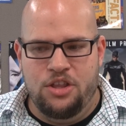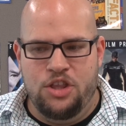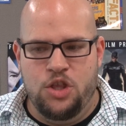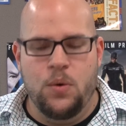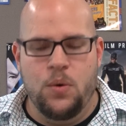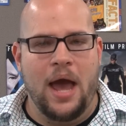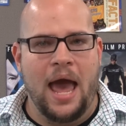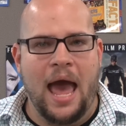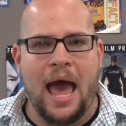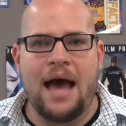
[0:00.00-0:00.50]

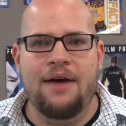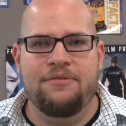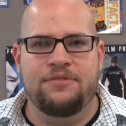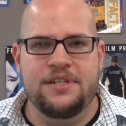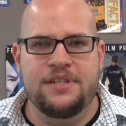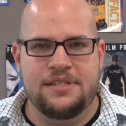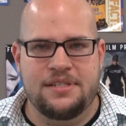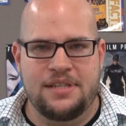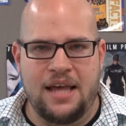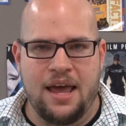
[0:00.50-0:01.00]
you have
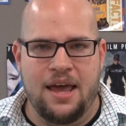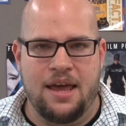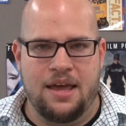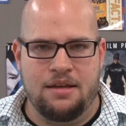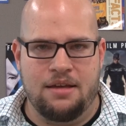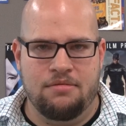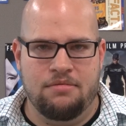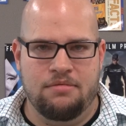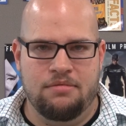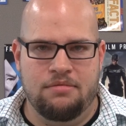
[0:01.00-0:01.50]
to say,
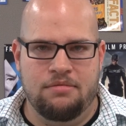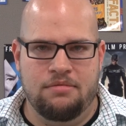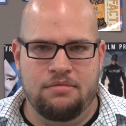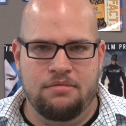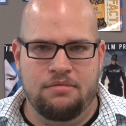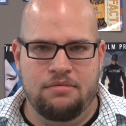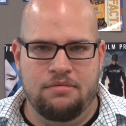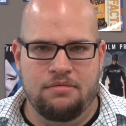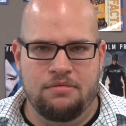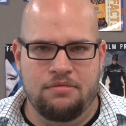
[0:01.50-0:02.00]

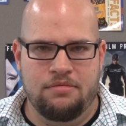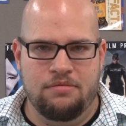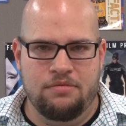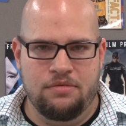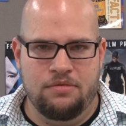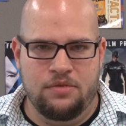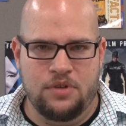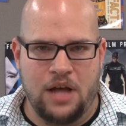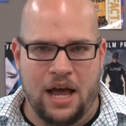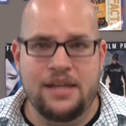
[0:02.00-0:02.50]

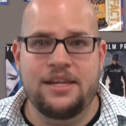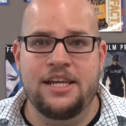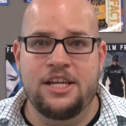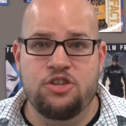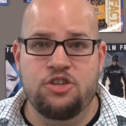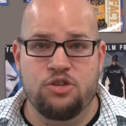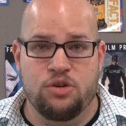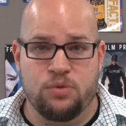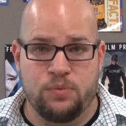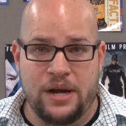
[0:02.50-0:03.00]
I
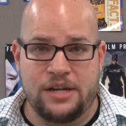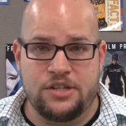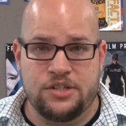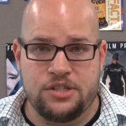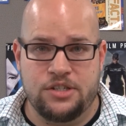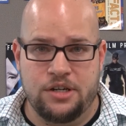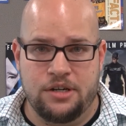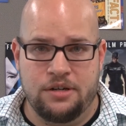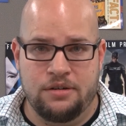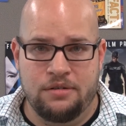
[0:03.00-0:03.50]
need you to
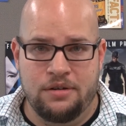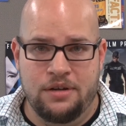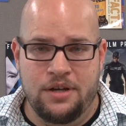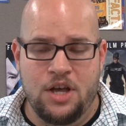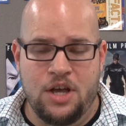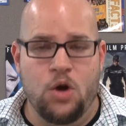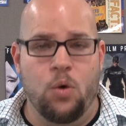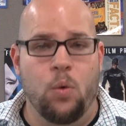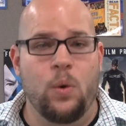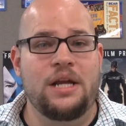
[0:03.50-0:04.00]
register.
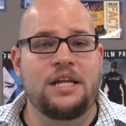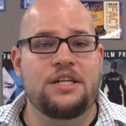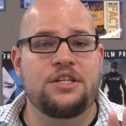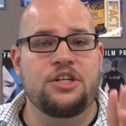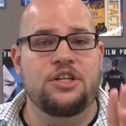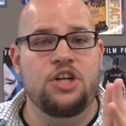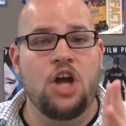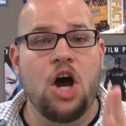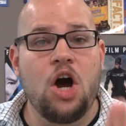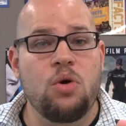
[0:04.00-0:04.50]
We need
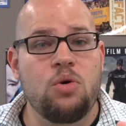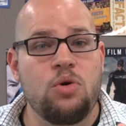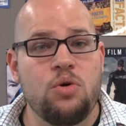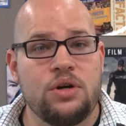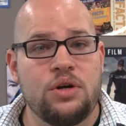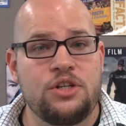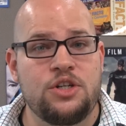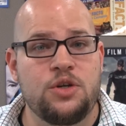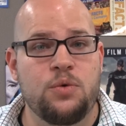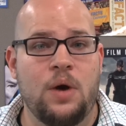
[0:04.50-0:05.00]
to know who
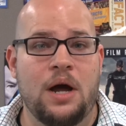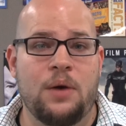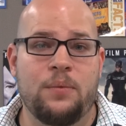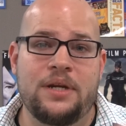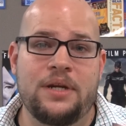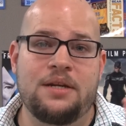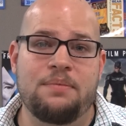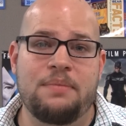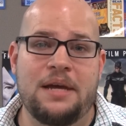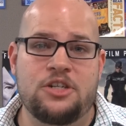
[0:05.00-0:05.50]
can do what.
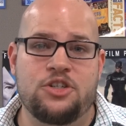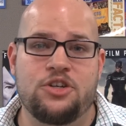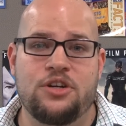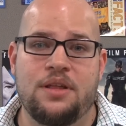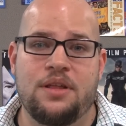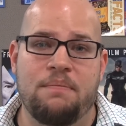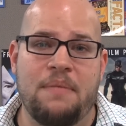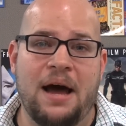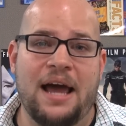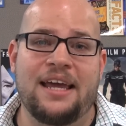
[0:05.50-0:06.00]
We need to make sure
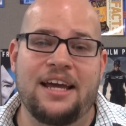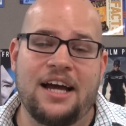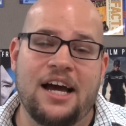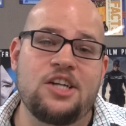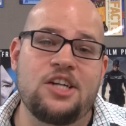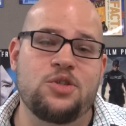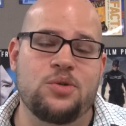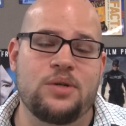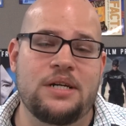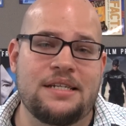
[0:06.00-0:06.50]
that my
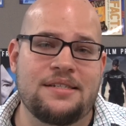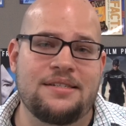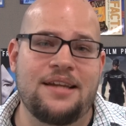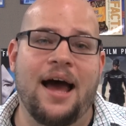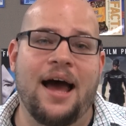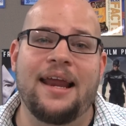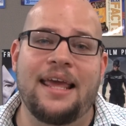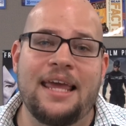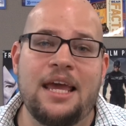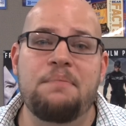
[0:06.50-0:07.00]
country is
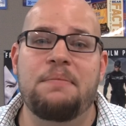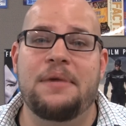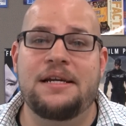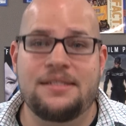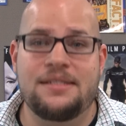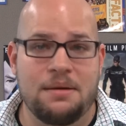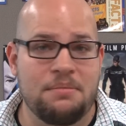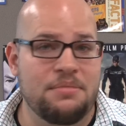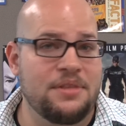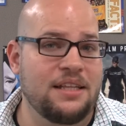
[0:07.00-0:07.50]
not hit by
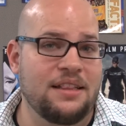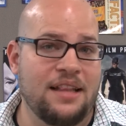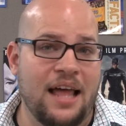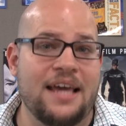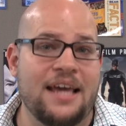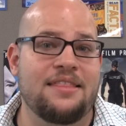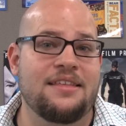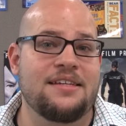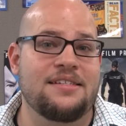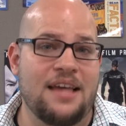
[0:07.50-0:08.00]
something
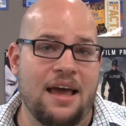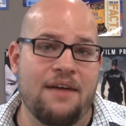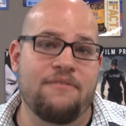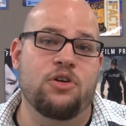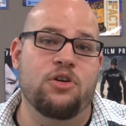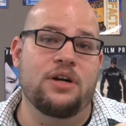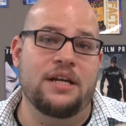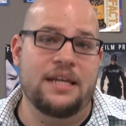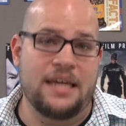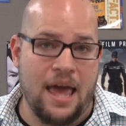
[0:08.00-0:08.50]
like this
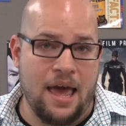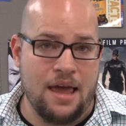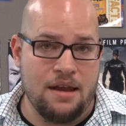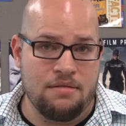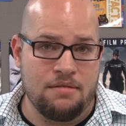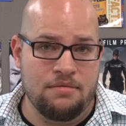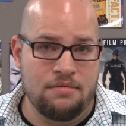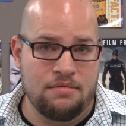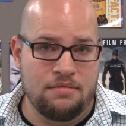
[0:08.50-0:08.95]
ever again.